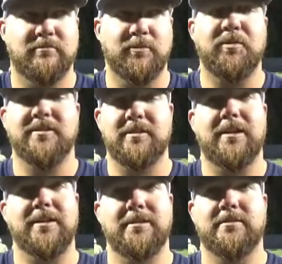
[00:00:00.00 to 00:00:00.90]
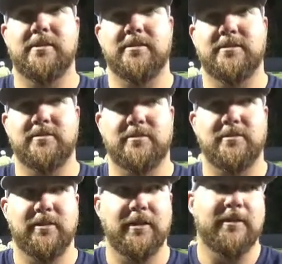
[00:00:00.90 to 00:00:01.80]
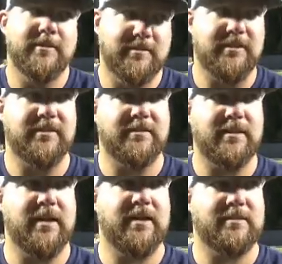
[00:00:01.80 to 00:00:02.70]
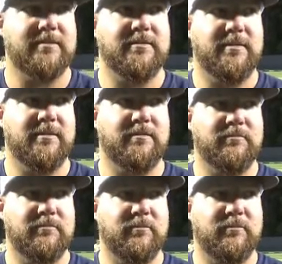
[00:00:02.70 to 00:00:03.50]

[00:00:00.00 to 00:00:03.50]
replaced a lot of kids last year. So seeing these guys and